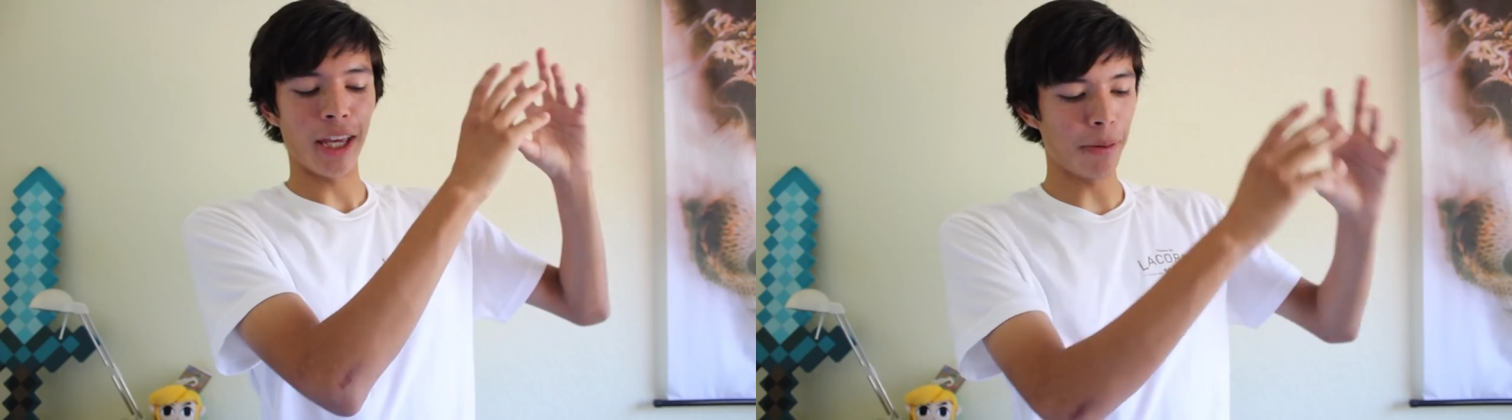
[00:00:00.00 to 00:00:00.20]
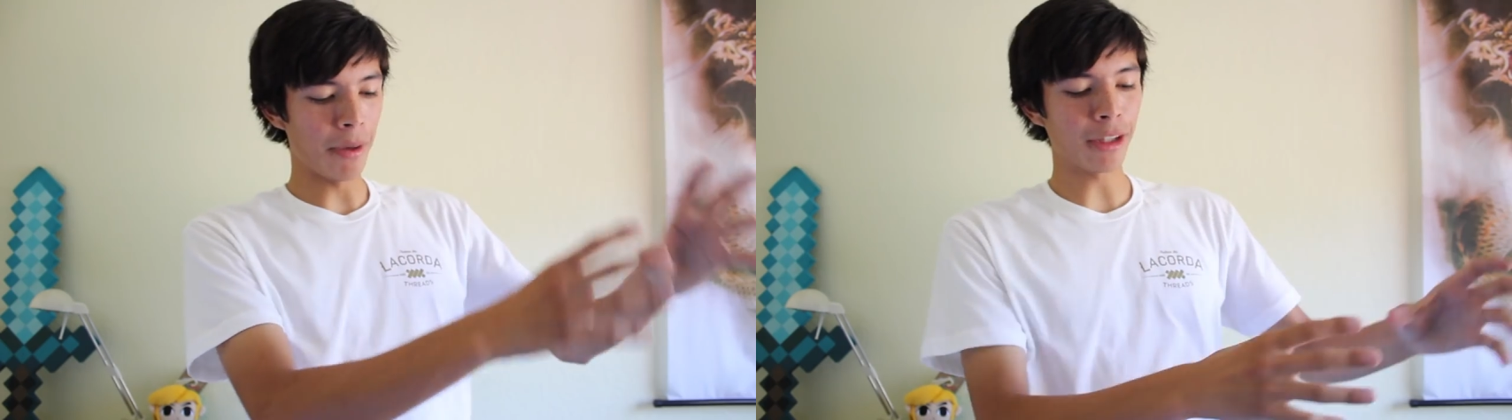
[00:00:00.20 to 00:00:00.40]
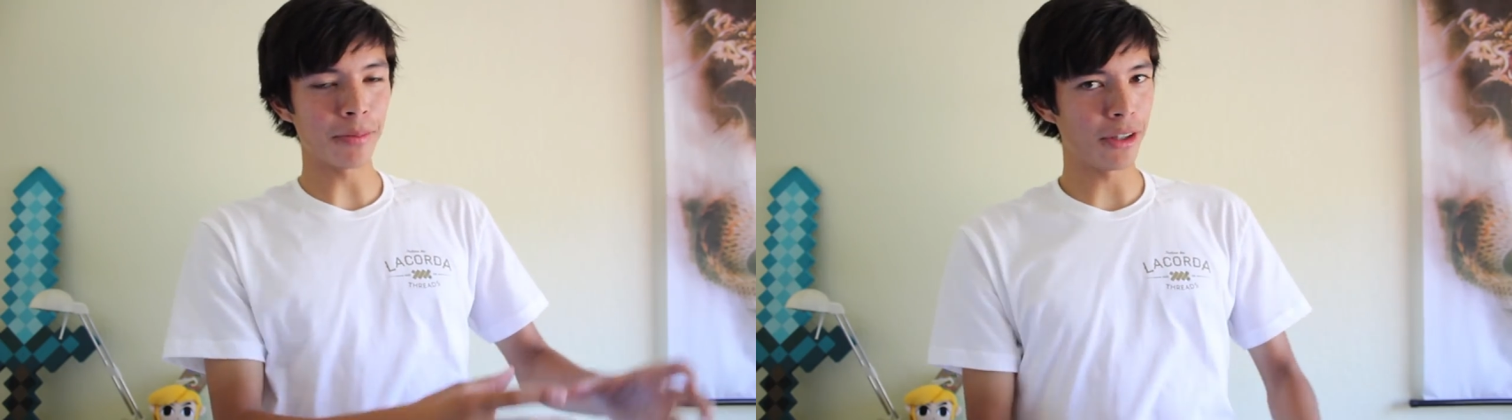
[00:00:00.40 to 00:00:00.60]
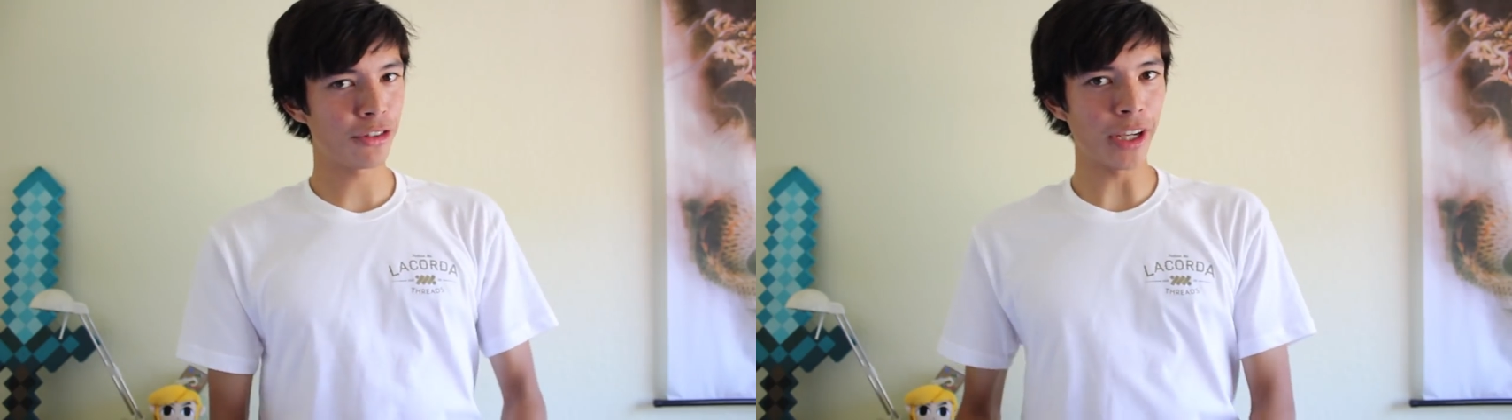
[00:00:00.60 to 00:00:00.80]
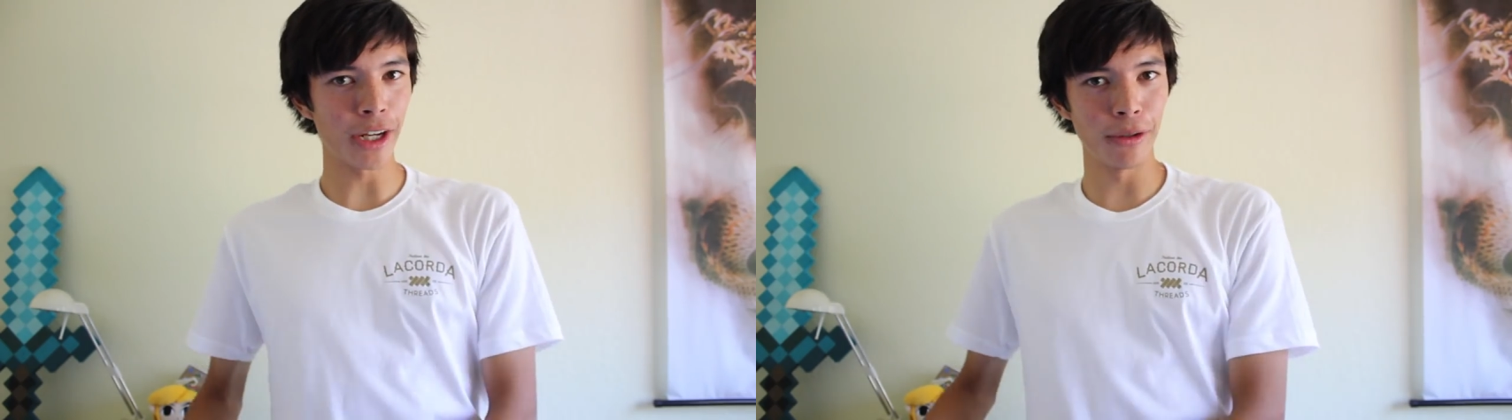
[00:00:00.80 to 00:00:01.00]
it makes my
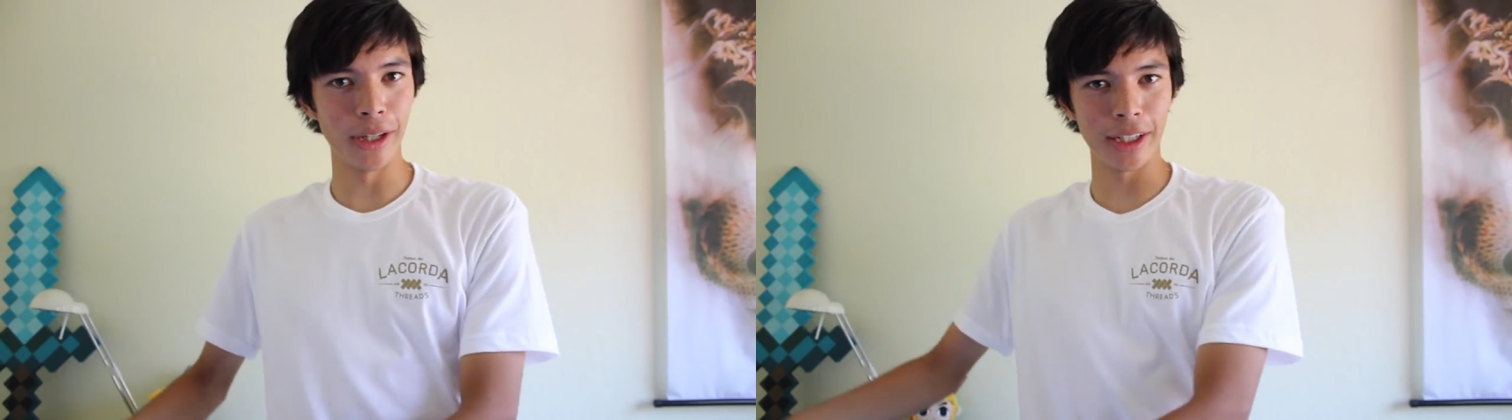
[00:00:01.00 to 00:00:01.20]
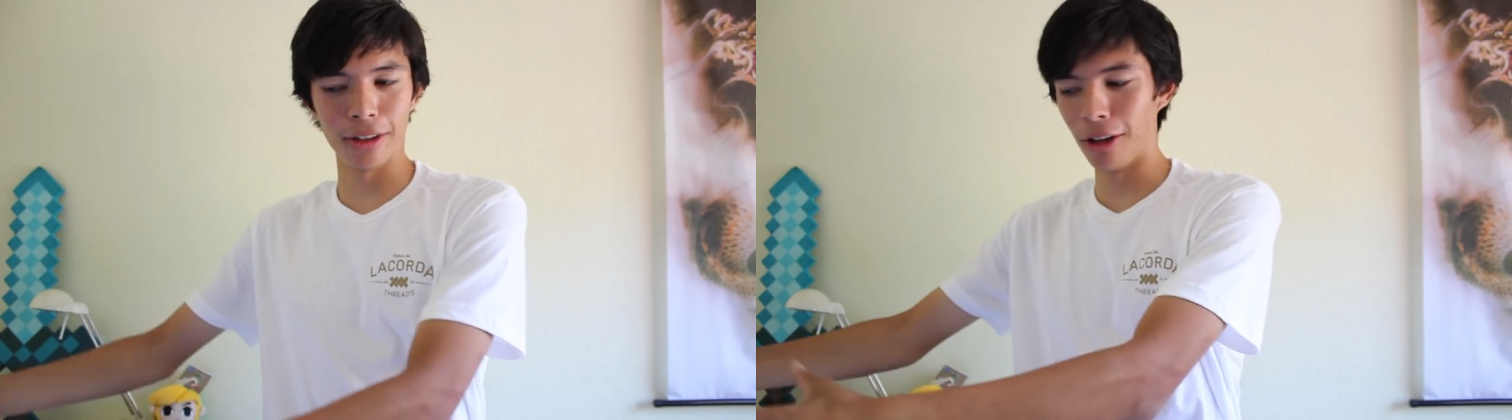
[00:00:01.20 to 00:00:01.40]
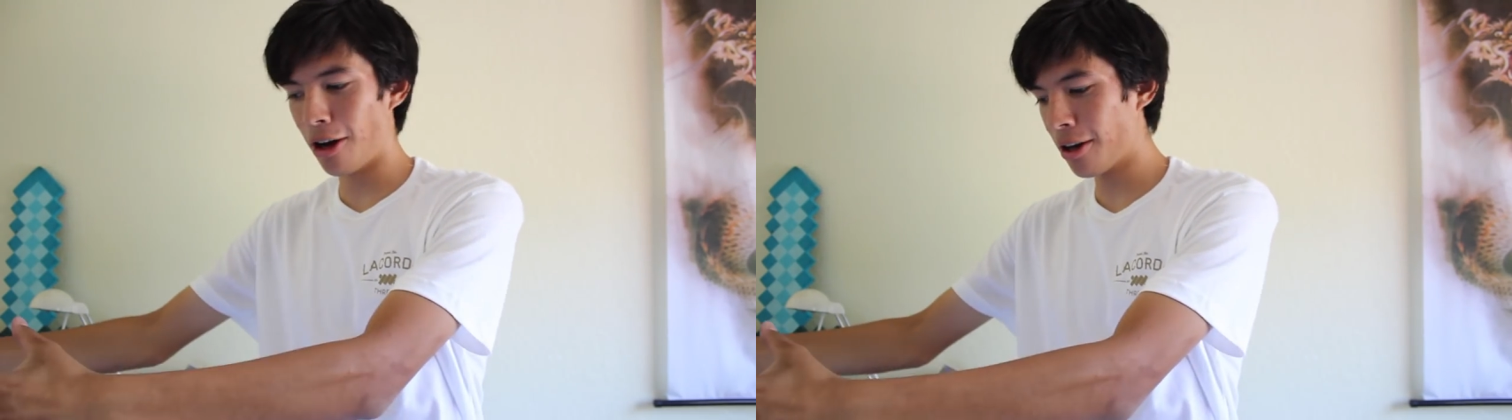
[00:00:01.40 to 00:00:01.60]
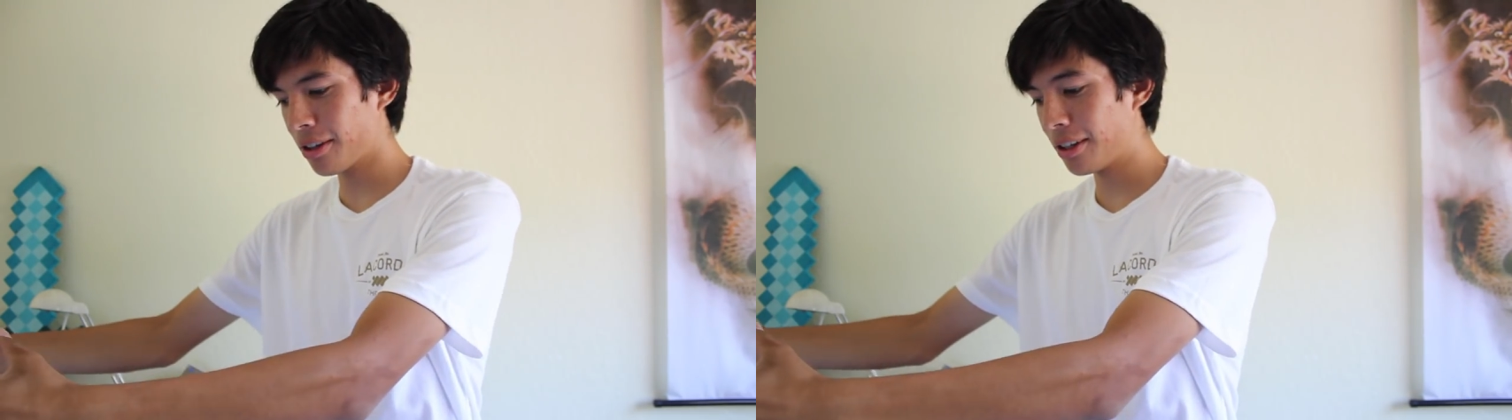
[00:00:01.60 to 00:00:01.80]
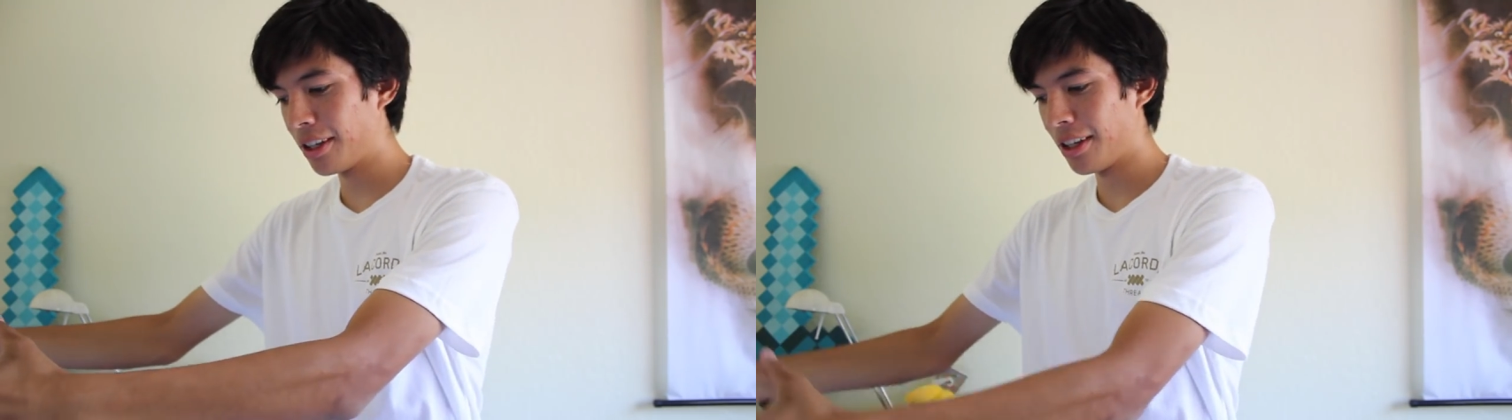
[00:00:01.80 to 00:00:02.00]
shadow like long